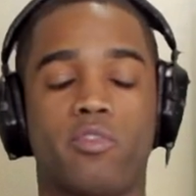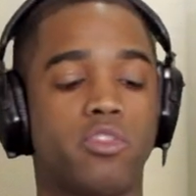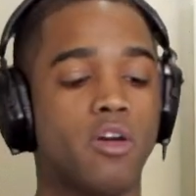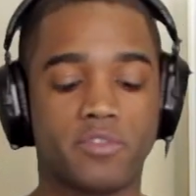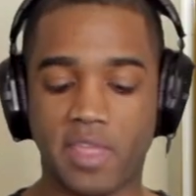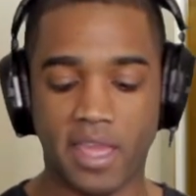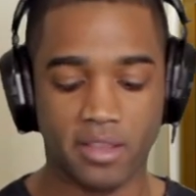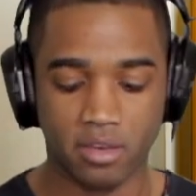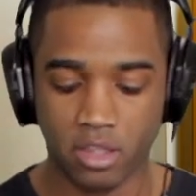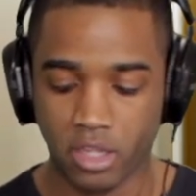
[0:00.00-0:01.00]
Loved
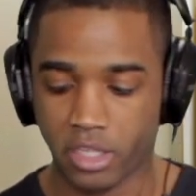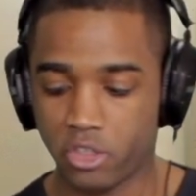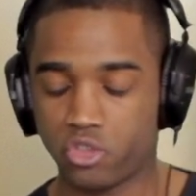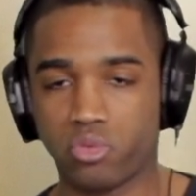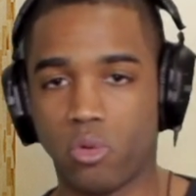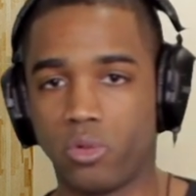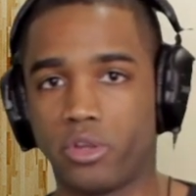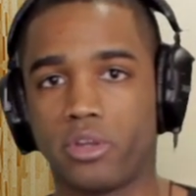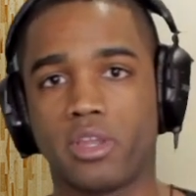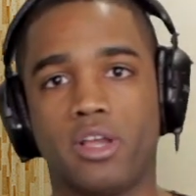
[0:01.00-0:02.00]
that controller.